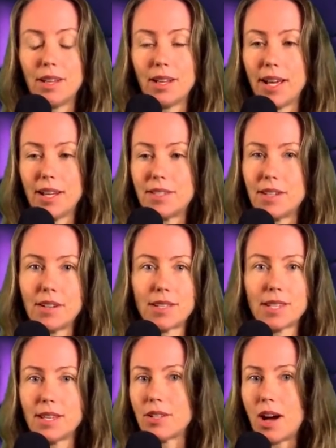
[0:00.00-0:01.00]
Like,
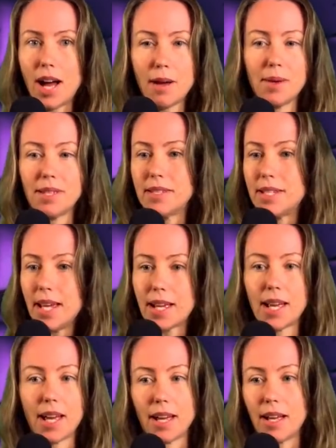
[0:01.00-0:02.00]
seriously, time is
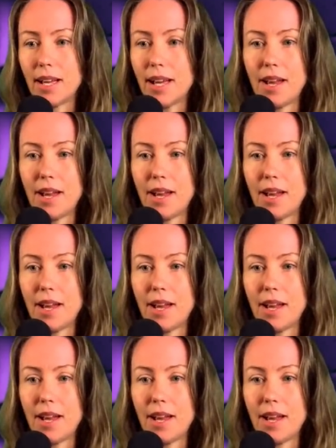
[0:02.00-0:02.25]
ticking,